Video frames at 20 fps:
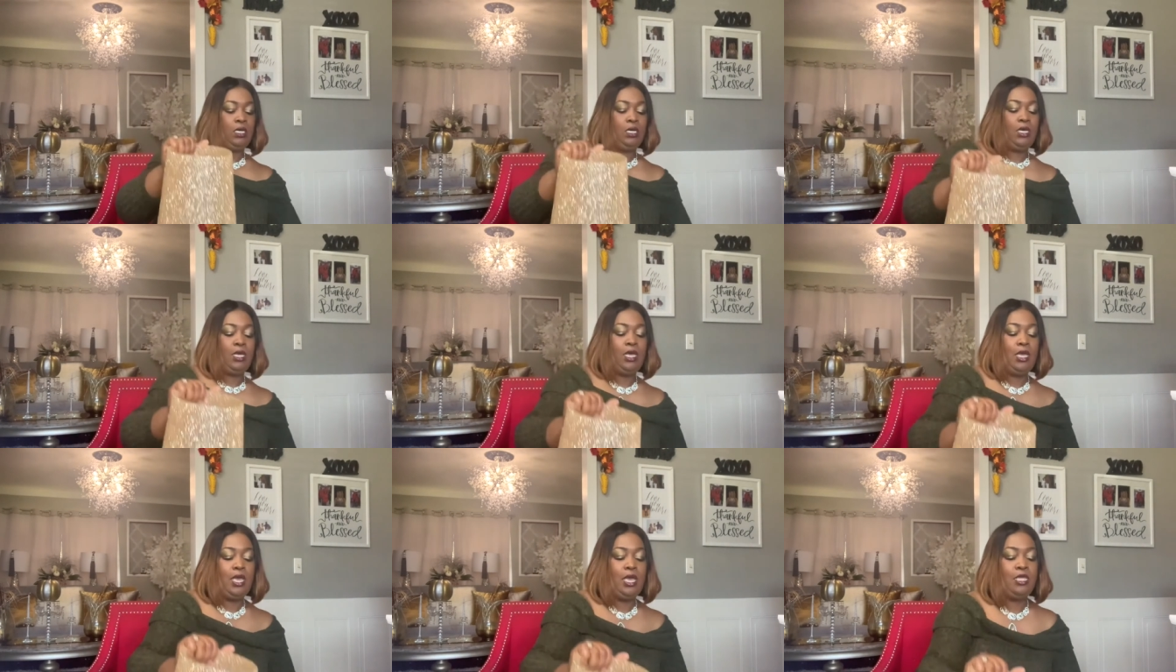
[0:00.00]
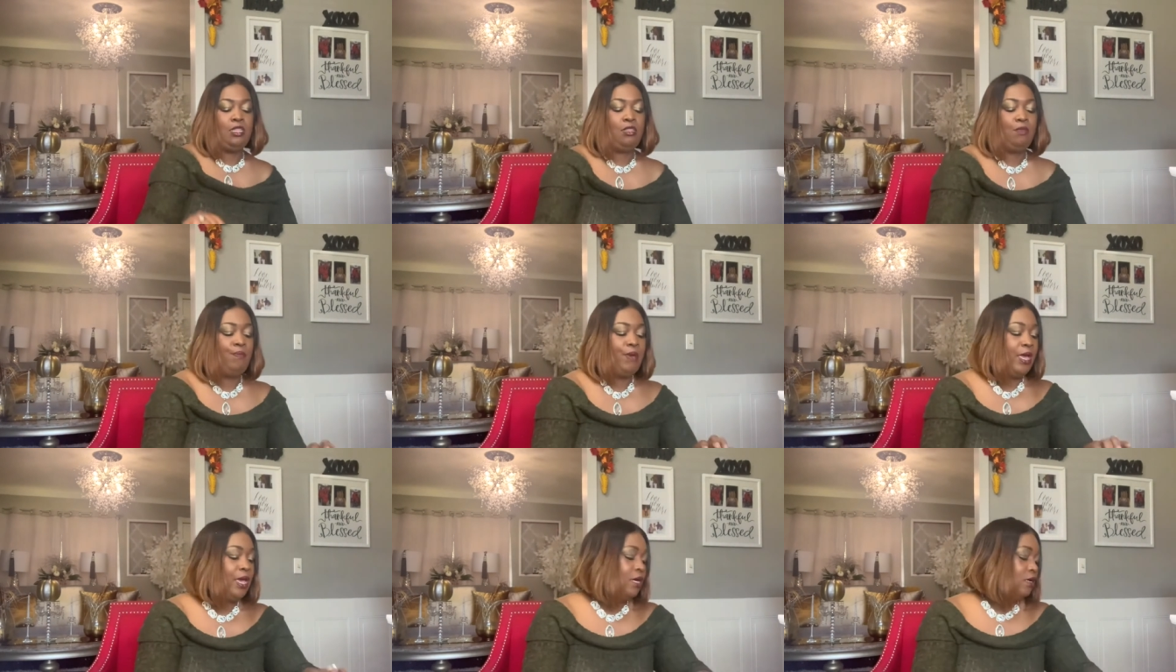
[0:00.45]
at the
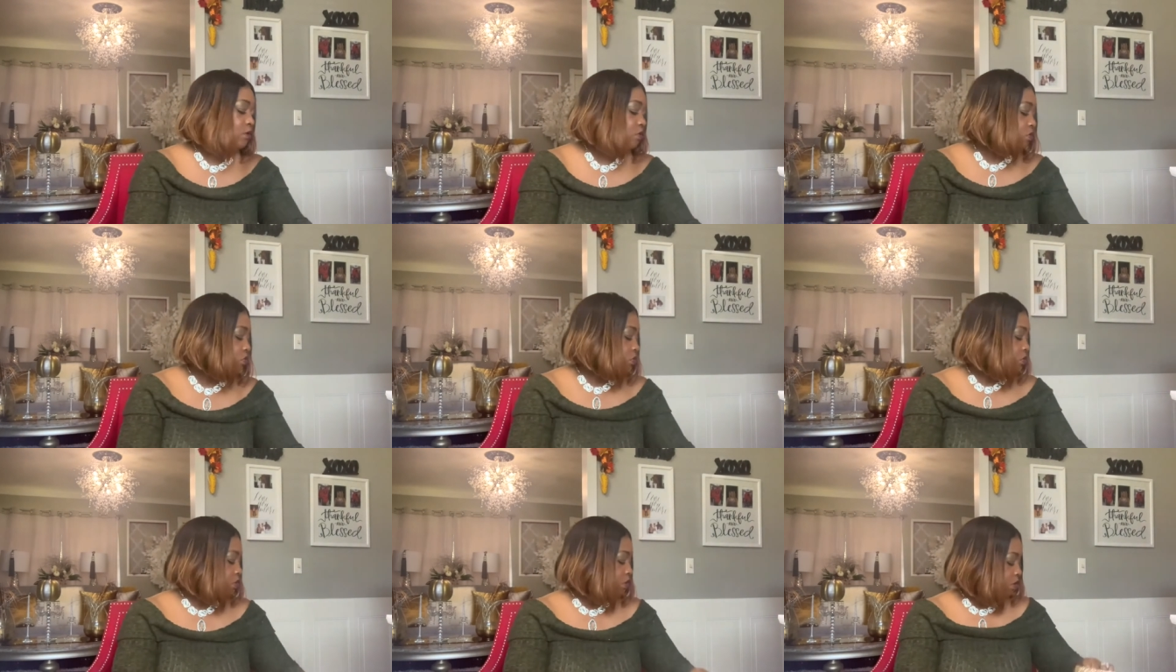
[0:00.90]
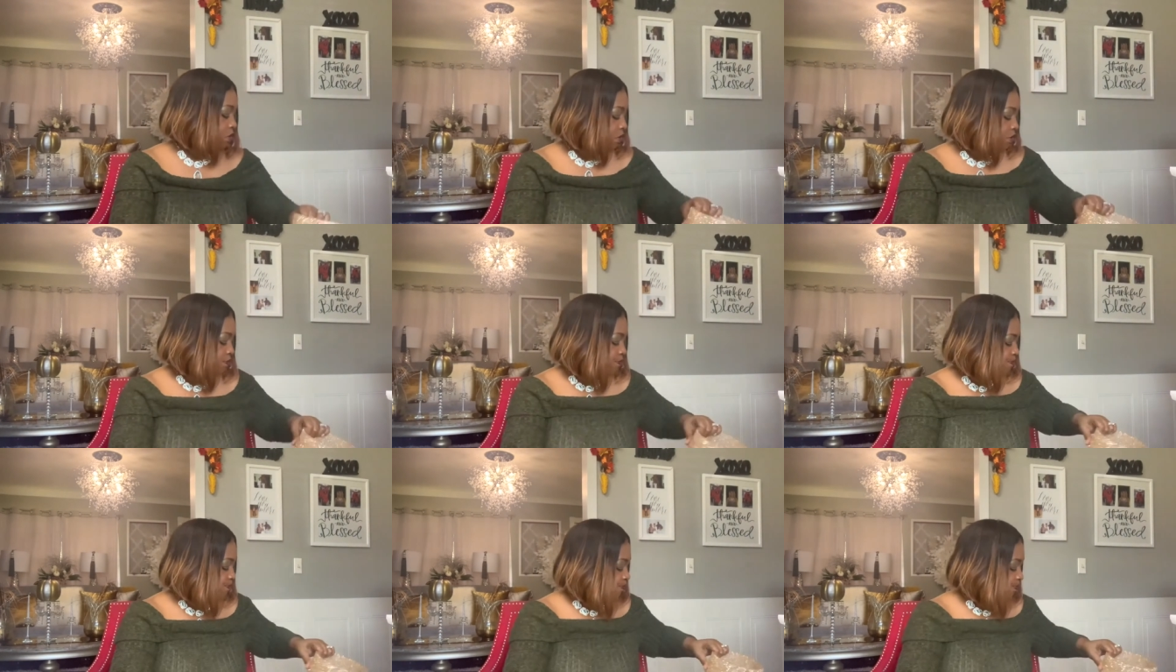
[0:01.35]
back door
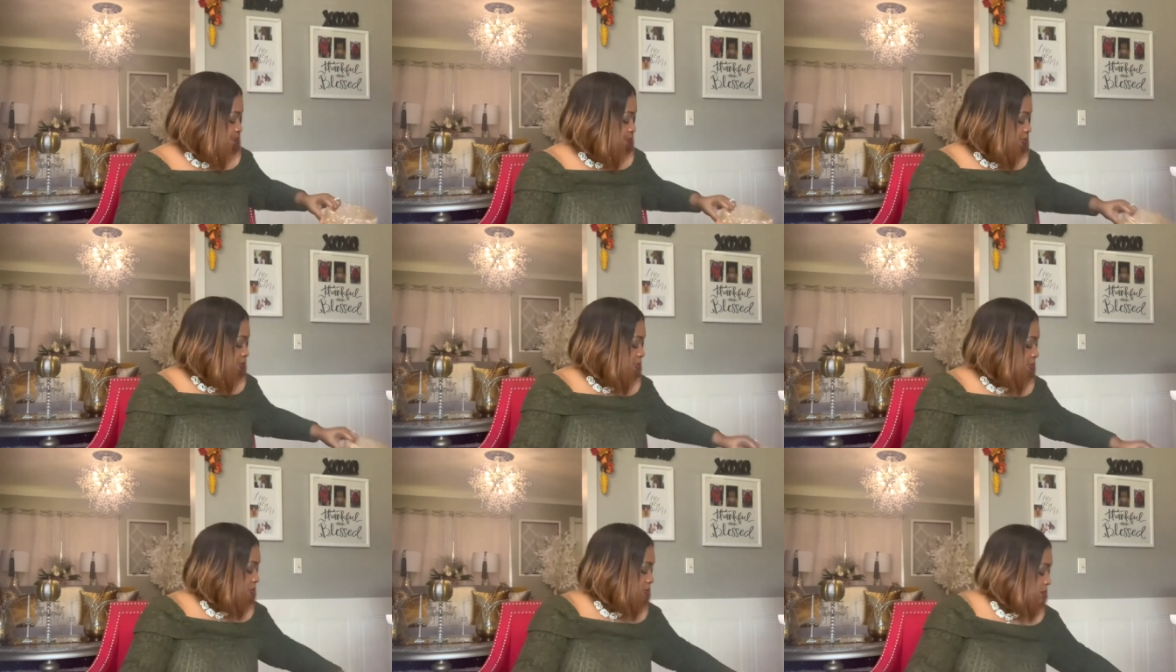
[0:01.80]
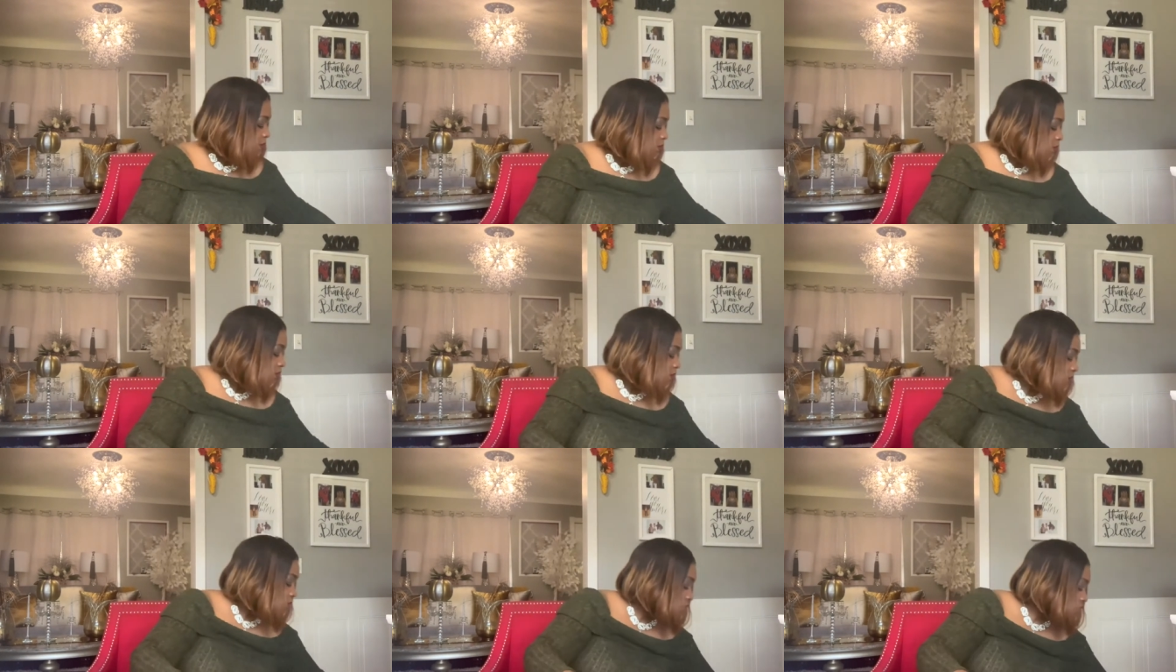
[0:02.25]

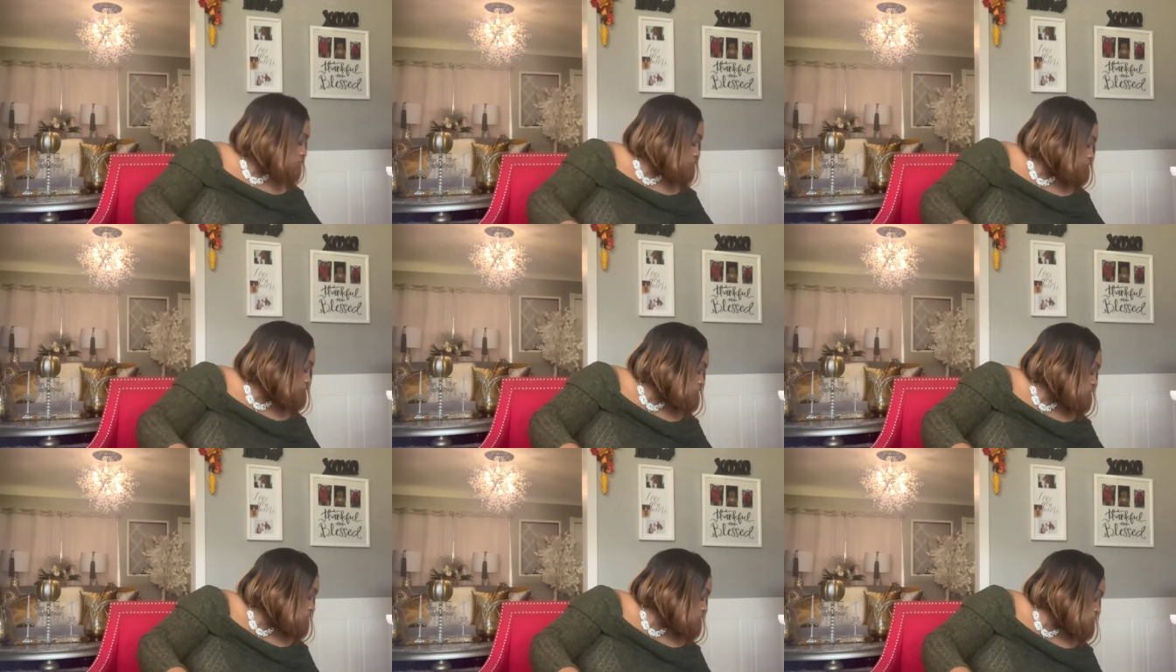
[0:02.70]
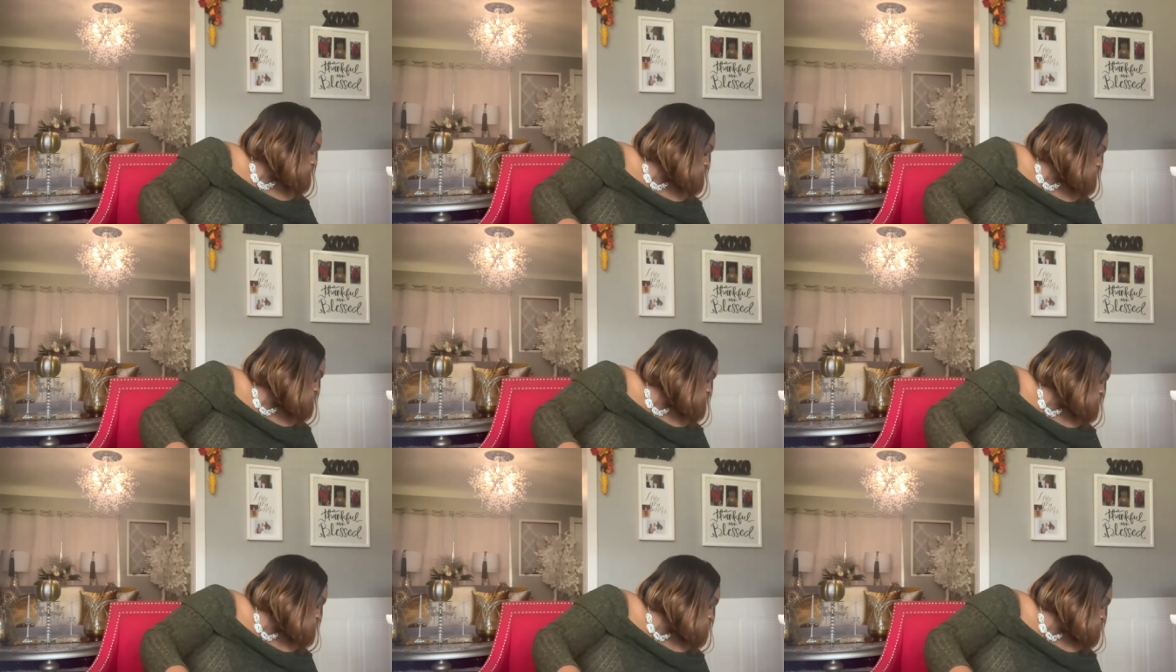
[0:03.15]
just to
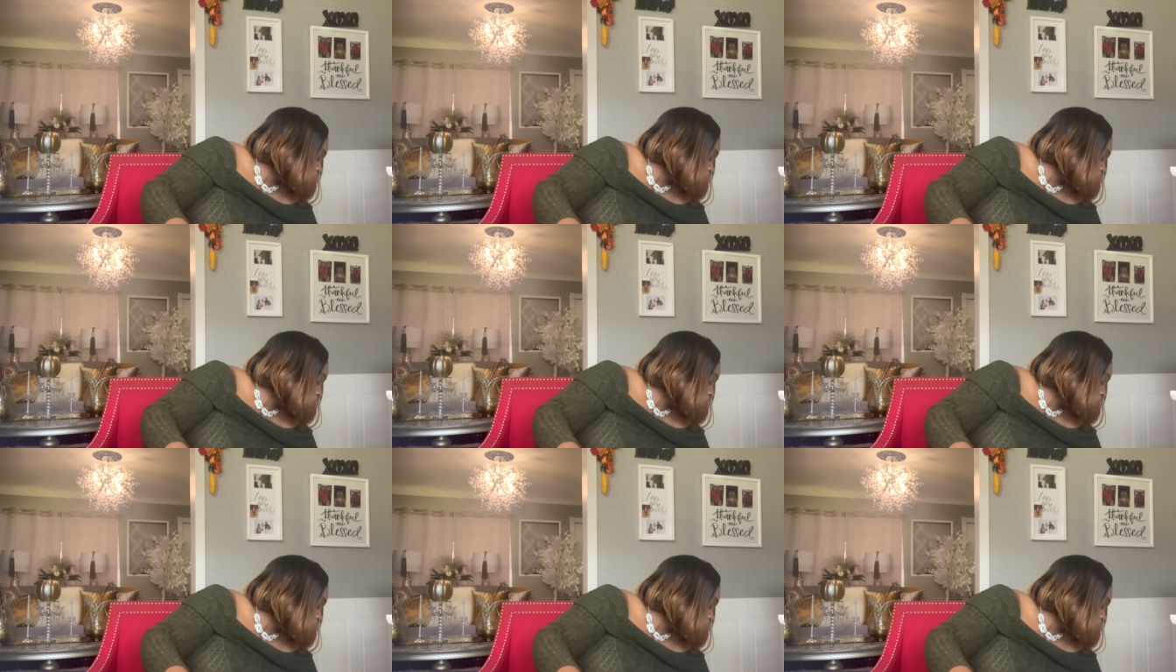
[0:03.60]
give it